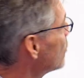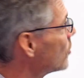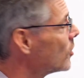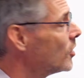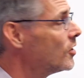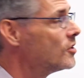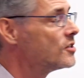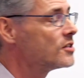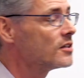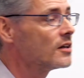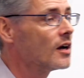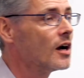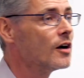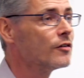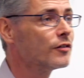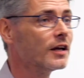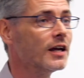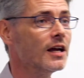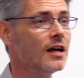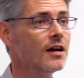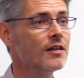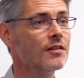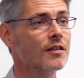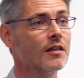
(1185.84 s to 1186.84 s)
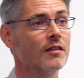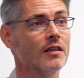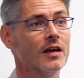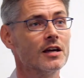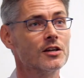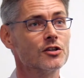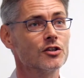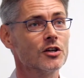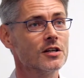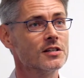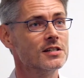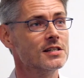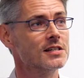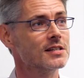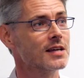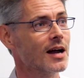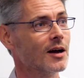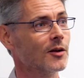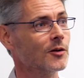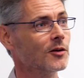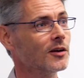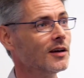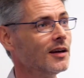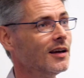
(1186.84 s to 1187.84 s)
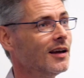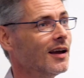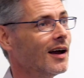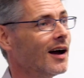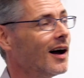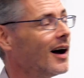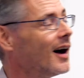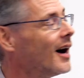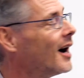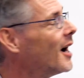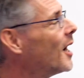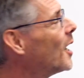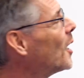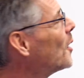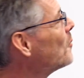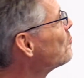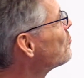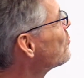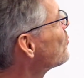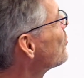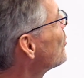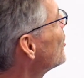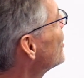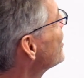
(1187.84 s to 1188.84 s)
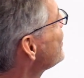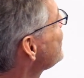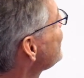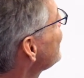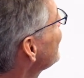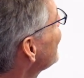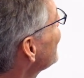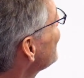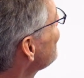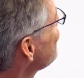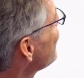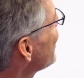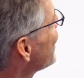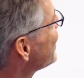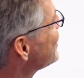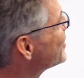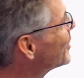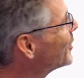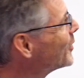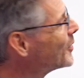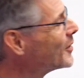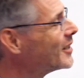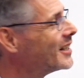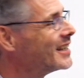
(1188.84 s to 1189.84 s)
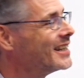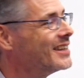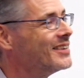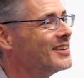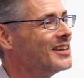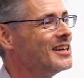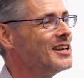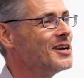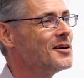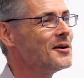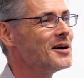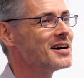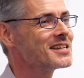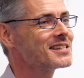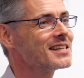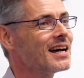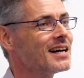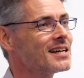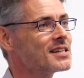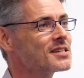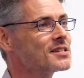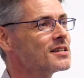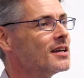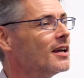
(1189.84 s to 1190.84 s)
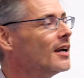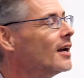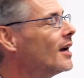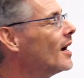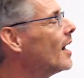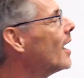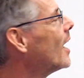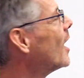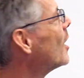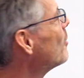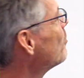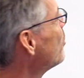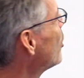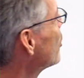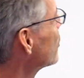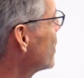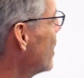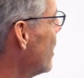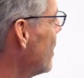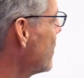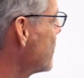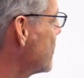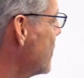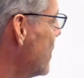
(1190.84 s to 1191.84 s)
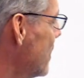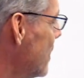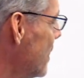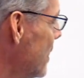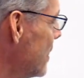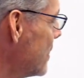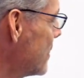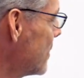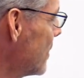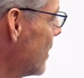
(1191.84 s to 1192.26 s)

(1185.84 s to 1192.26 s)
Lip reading: good over here that they shut it down. But Pandora in the US has podcasts in it